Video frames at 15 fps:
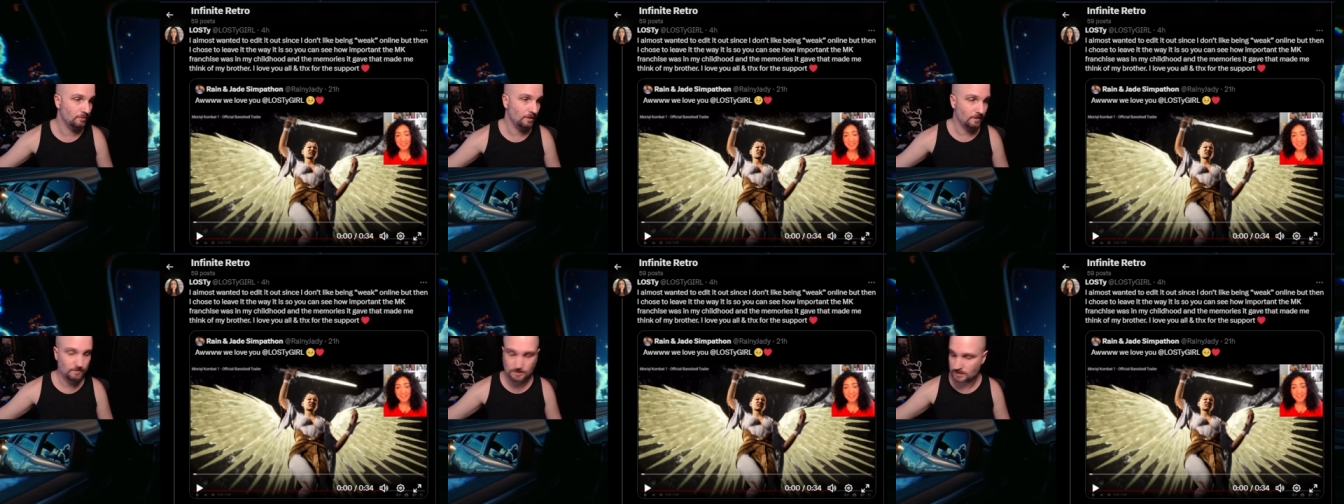
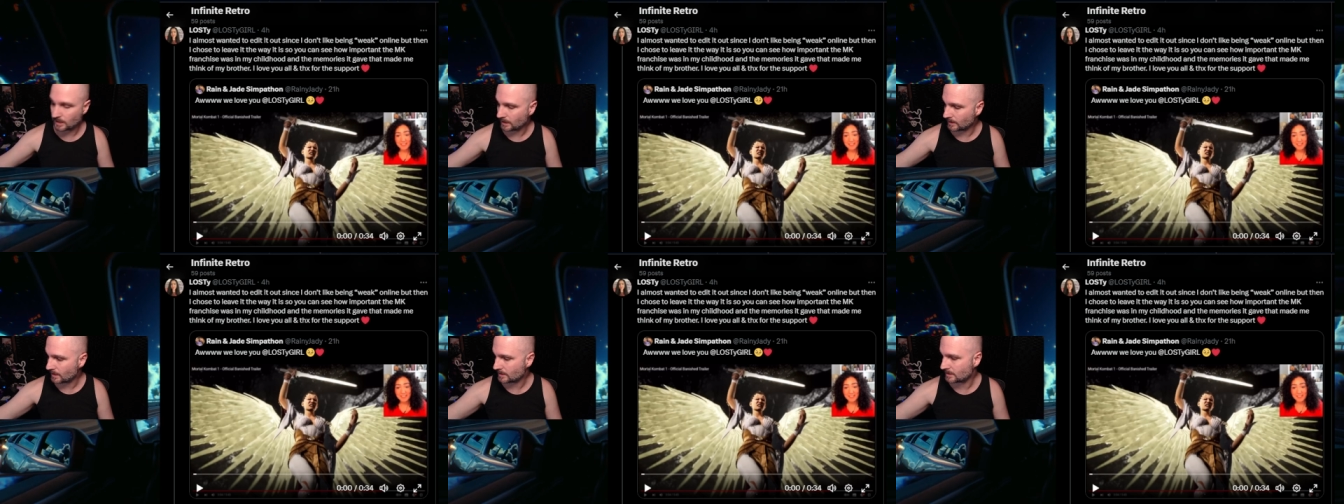have to
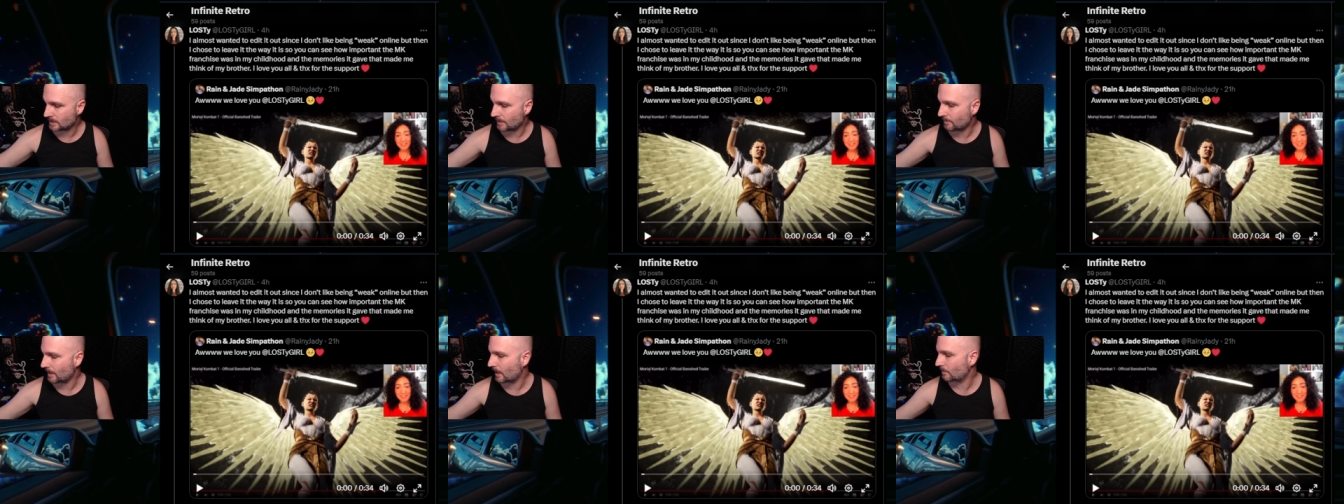take that
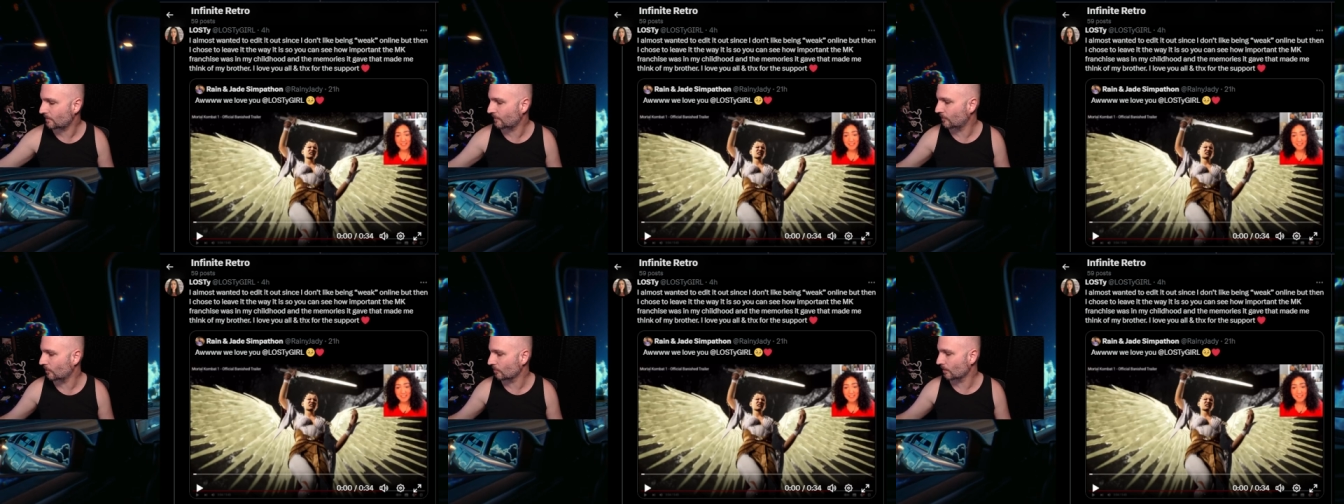step out
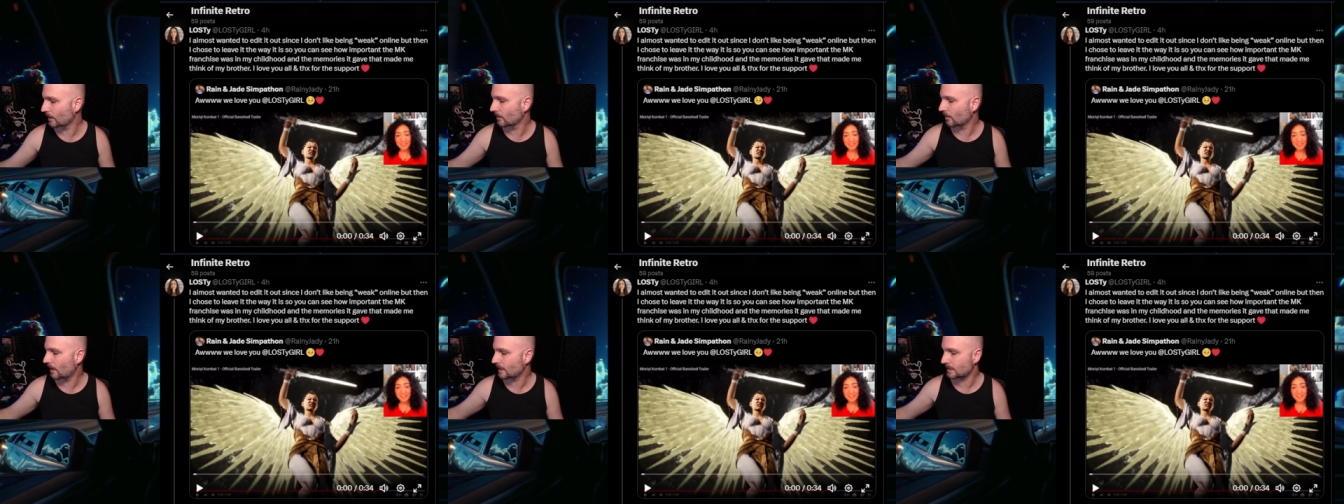before
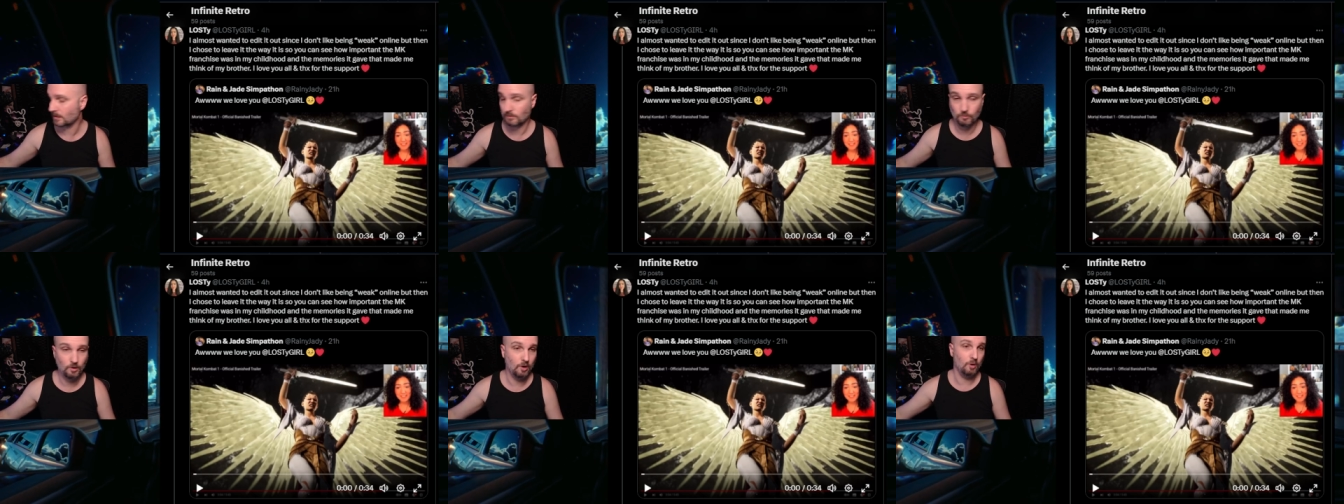realizing,
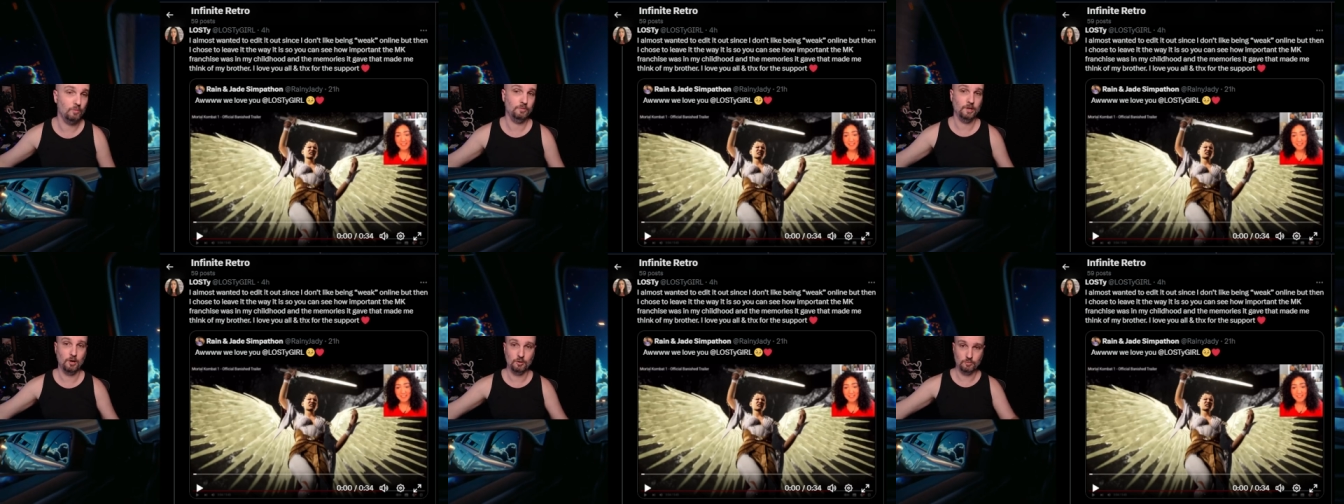whoa,
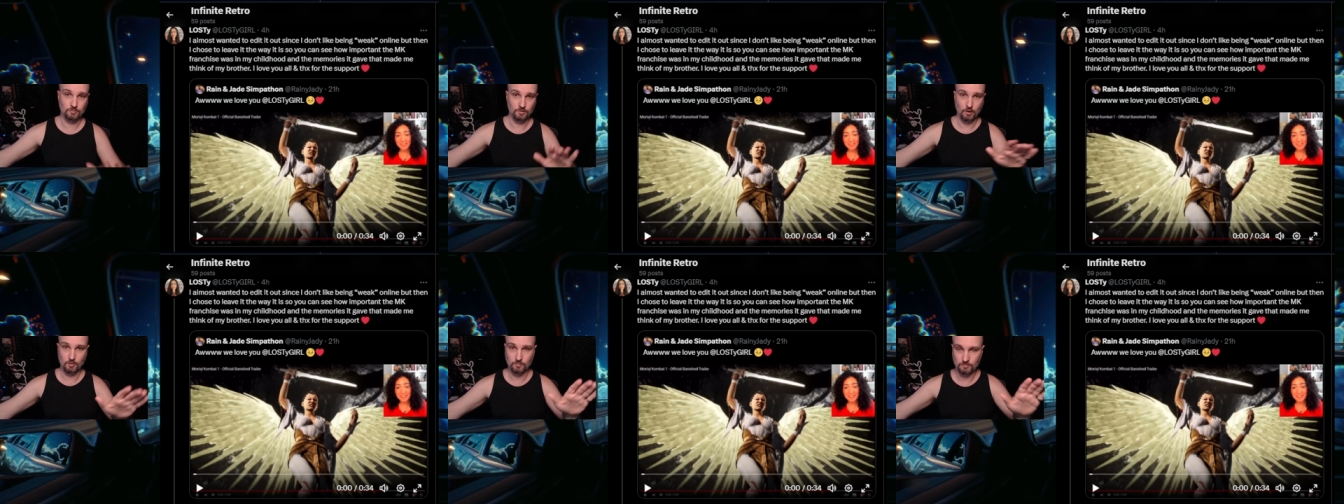no,
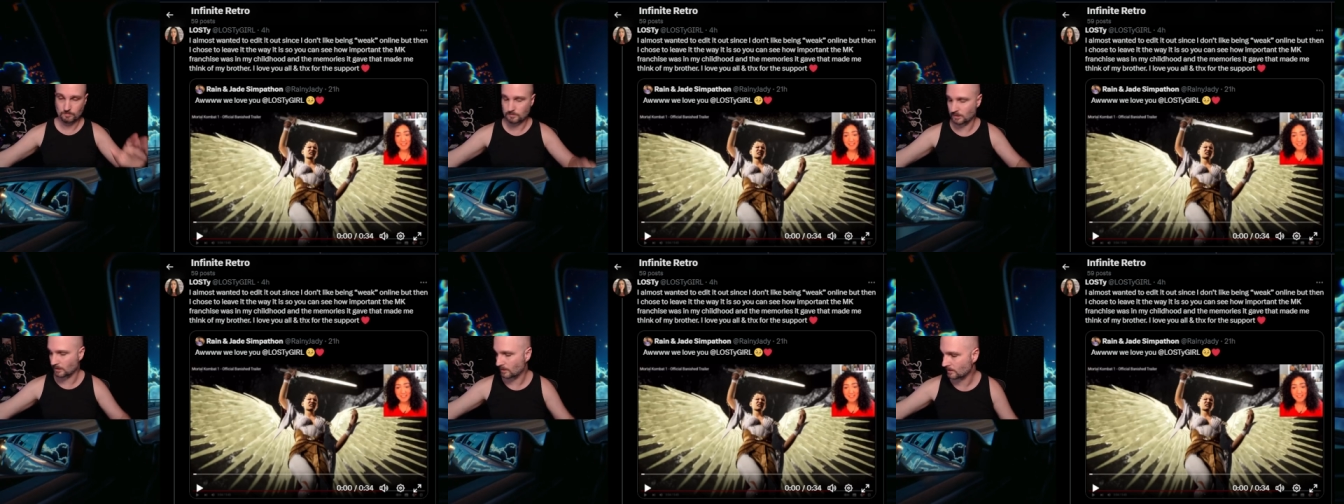no.
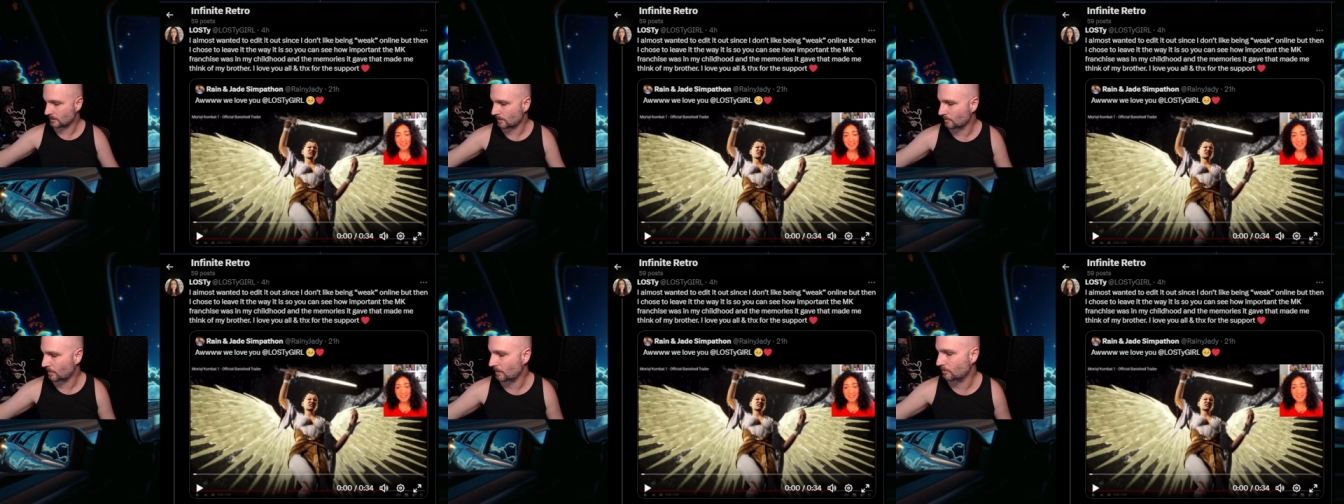You know,
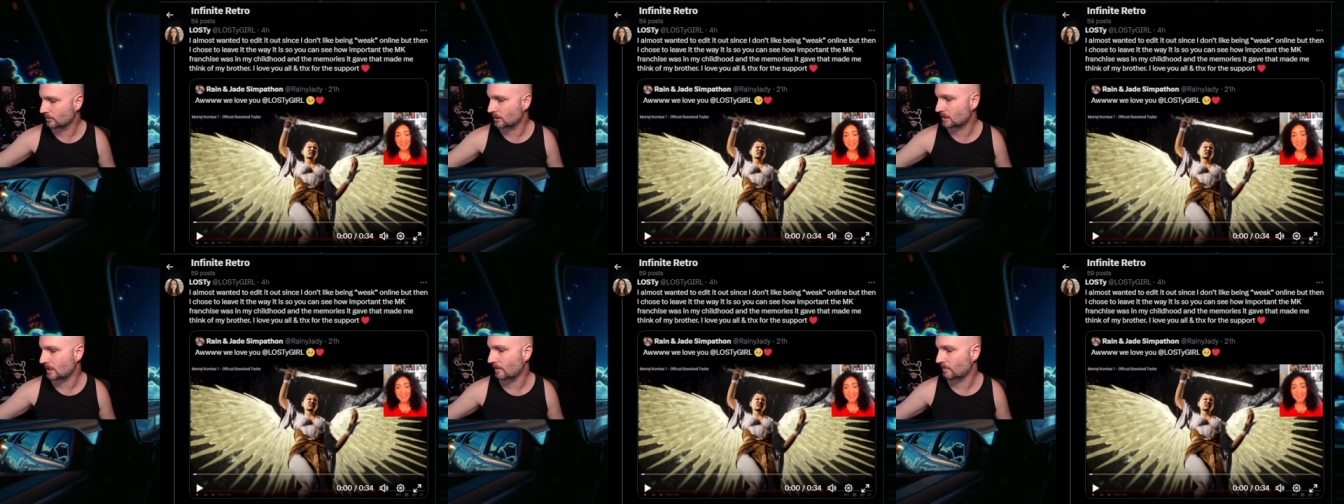some people
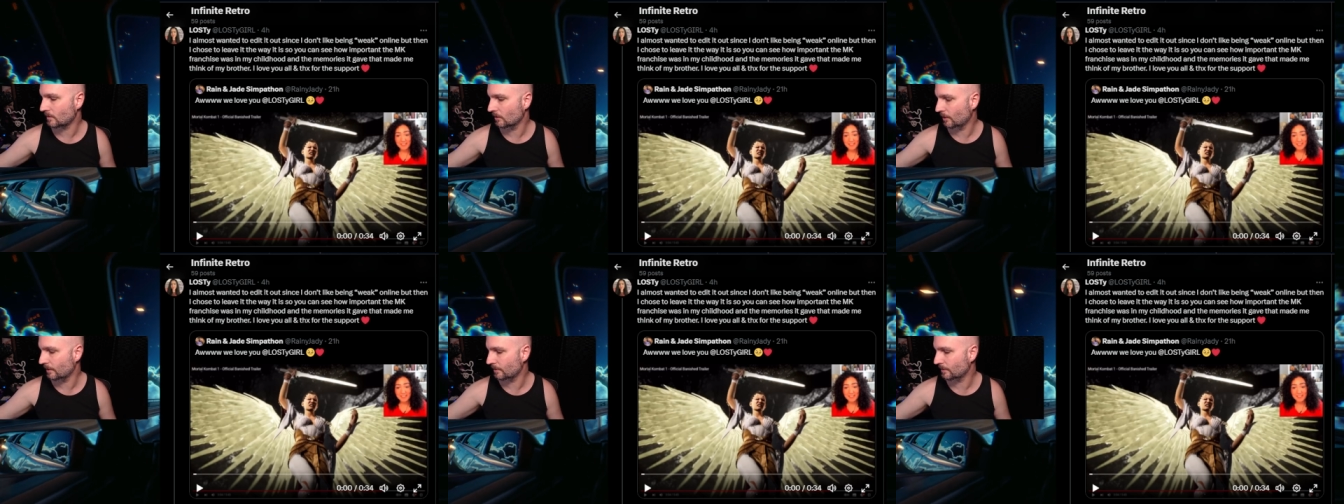just have to
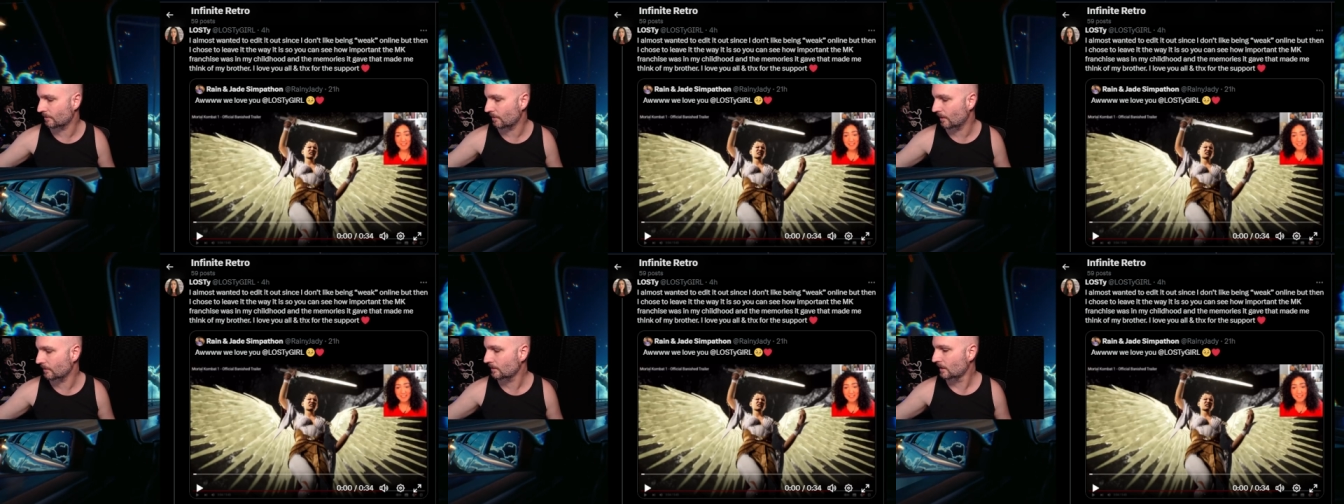learn on their
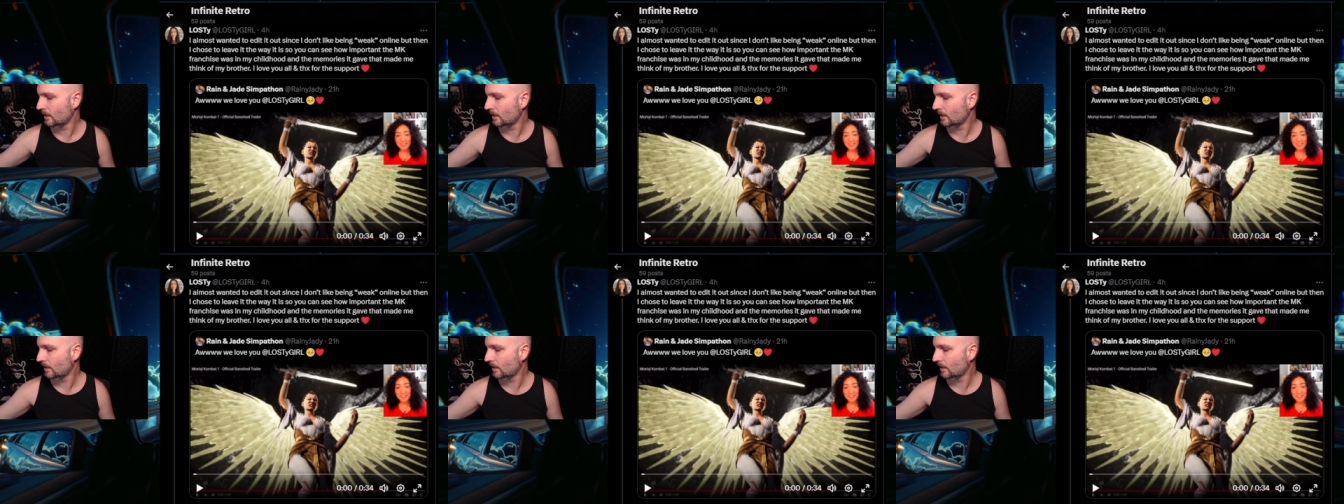own.